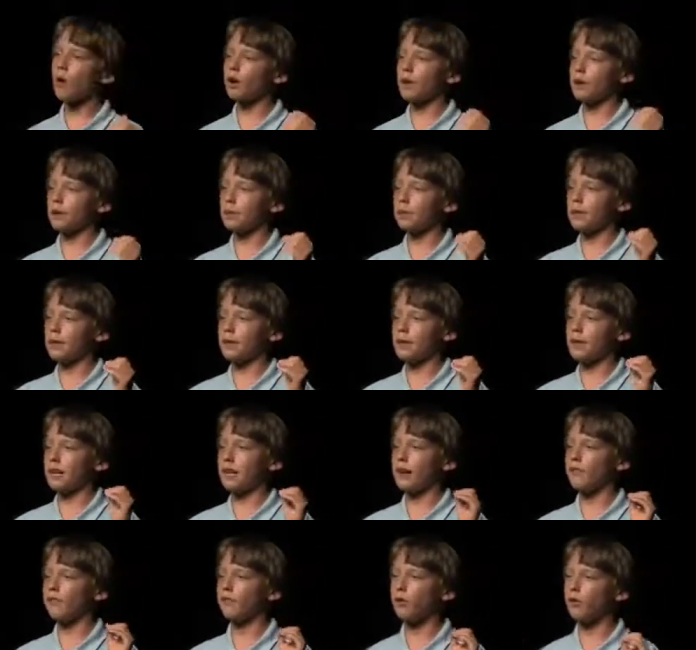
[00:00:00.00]
wanted to be an
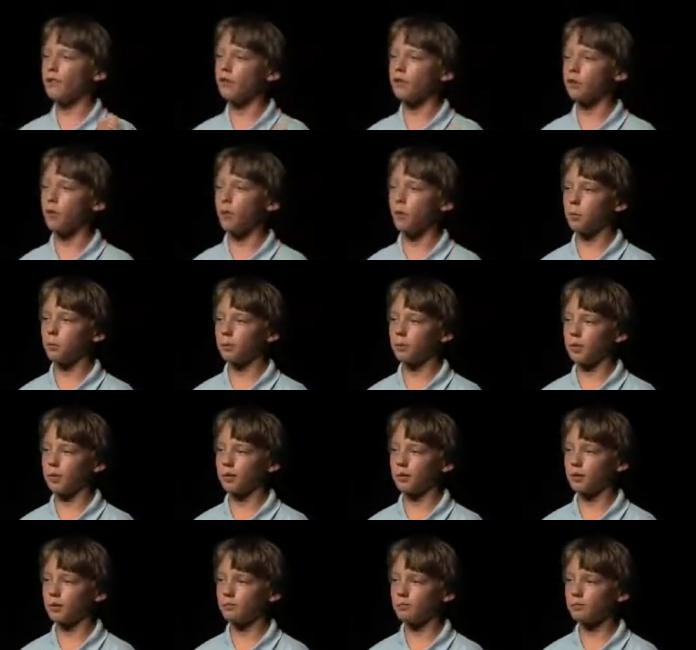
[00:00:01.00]
NFL football
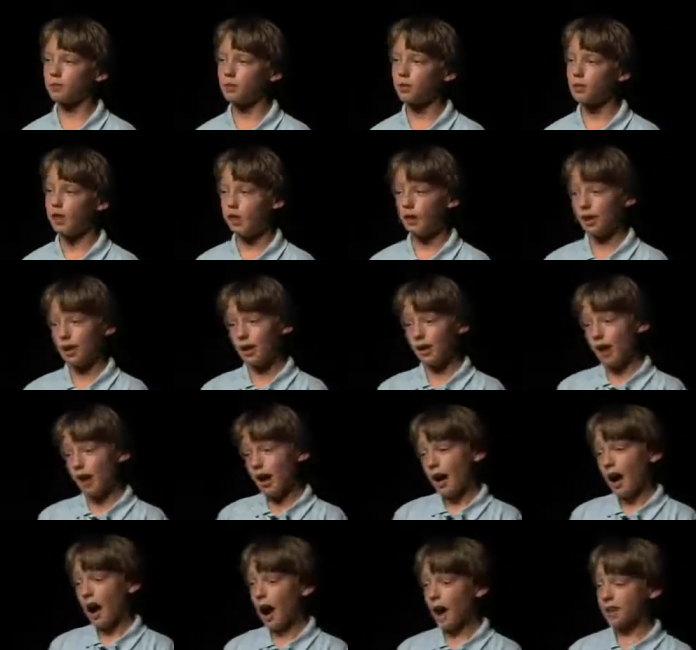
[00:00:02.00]
player.
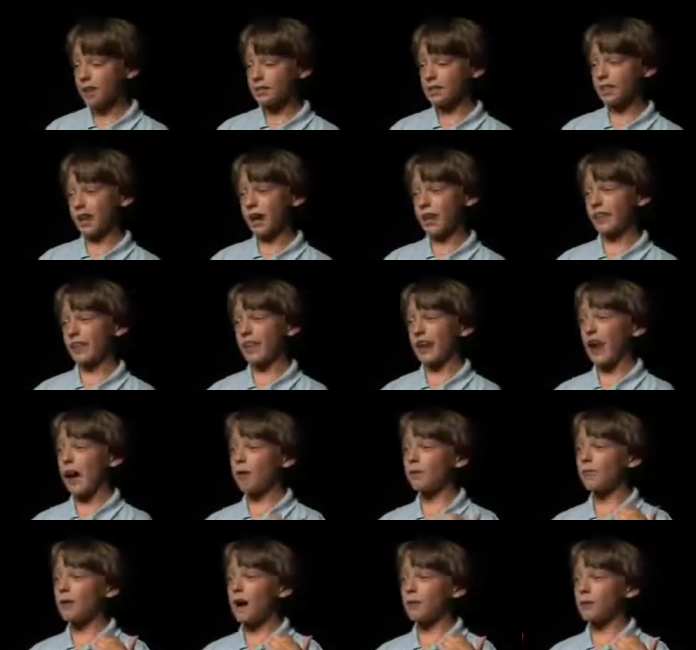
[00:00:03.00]
I decided that
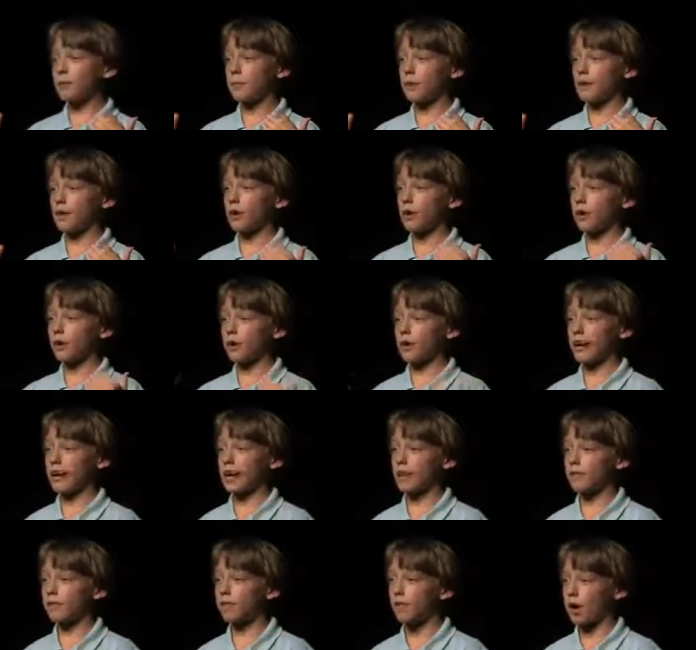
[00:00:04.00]
I'd rather be an
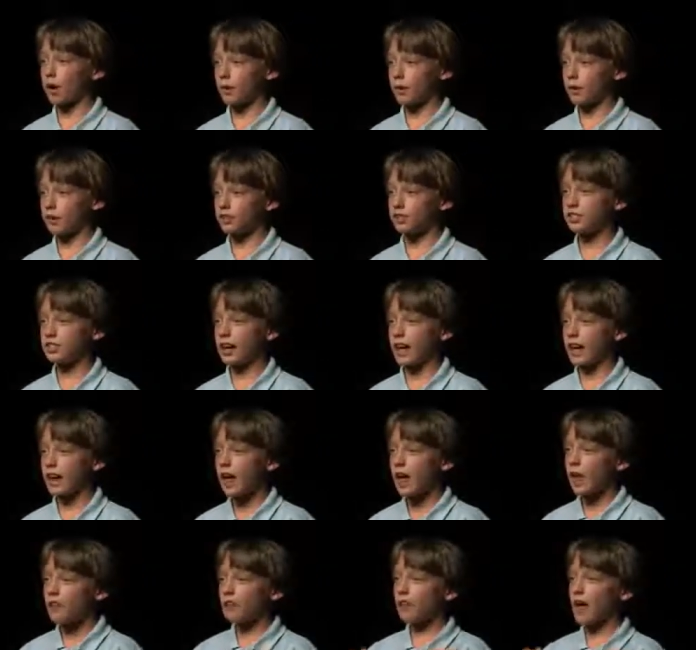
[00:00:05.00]
organic farmer instead.
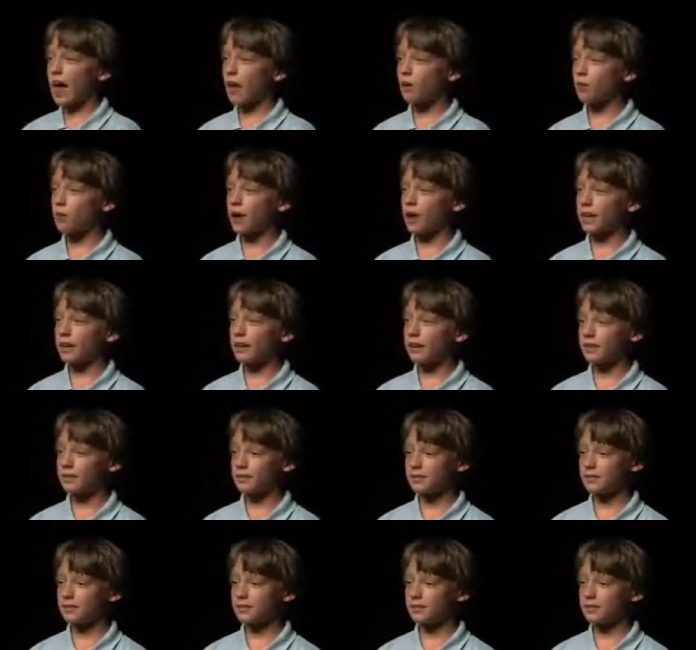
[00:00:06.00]
That way,